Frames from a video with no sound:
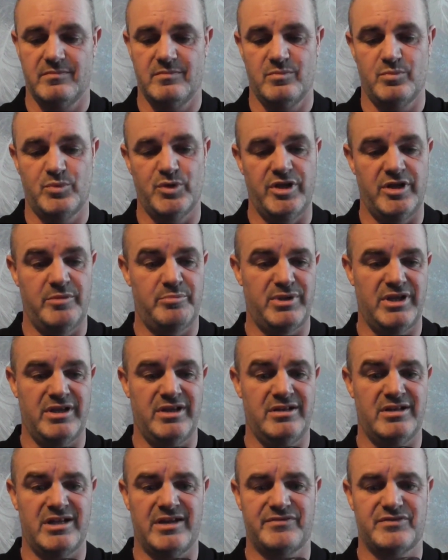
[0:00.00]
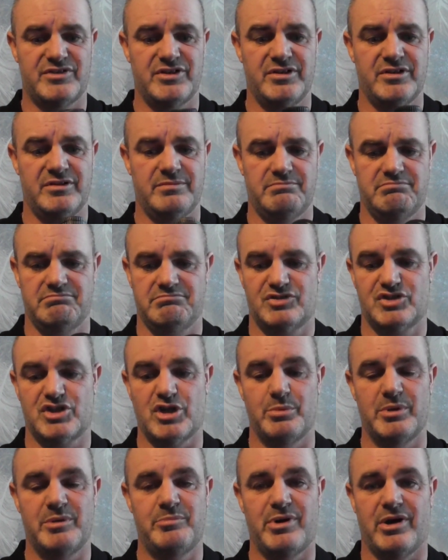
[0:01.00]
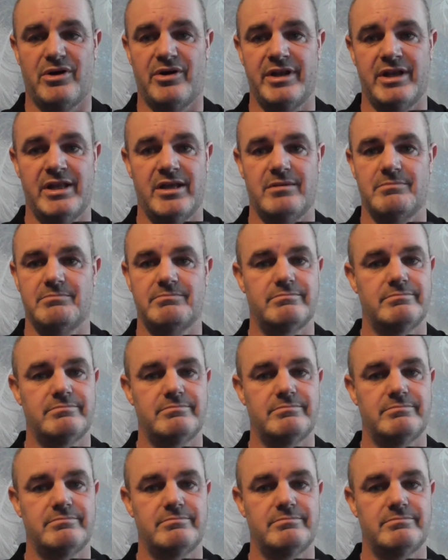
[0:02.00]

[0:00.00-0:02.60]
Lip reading: would it be enough to stop me buying it?